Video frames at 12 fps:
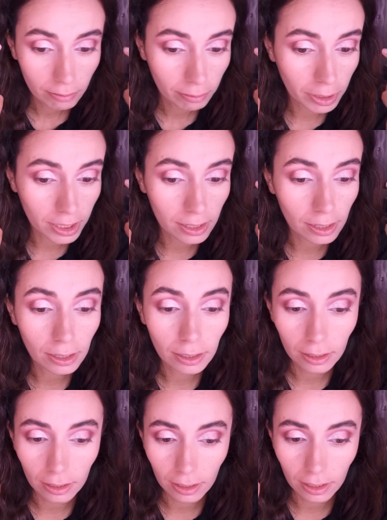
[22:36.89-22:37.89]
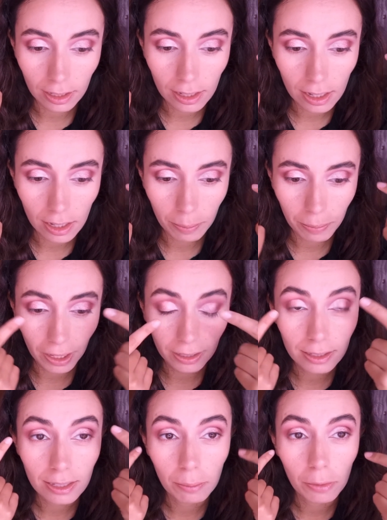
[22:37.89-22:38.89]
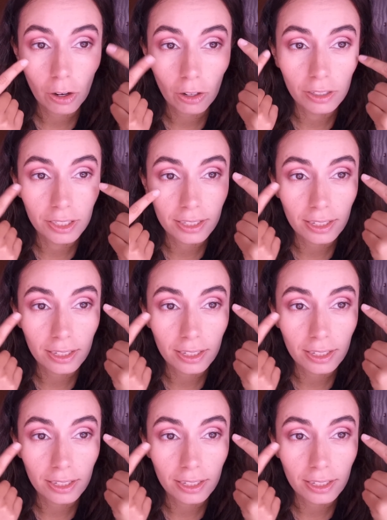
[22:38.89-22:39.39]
basically apply the same colors